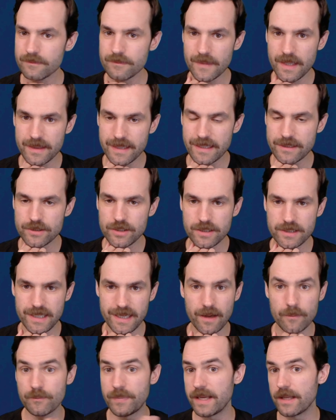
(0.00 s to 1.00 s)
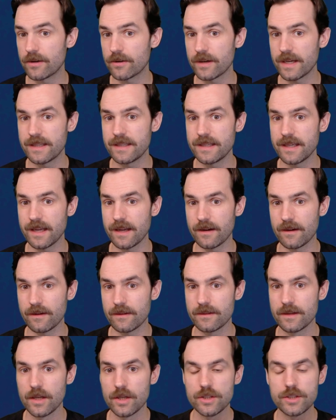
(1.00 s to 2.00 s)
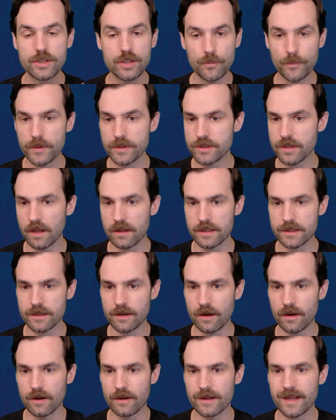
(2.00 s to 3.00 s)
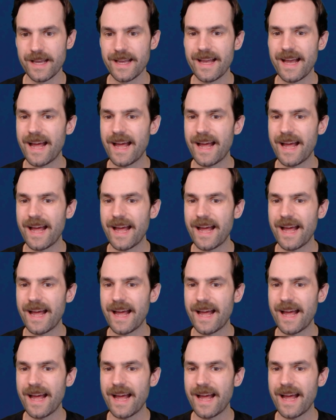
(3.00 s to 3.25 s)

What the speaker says: That's just like a beater in the air. Super solid card.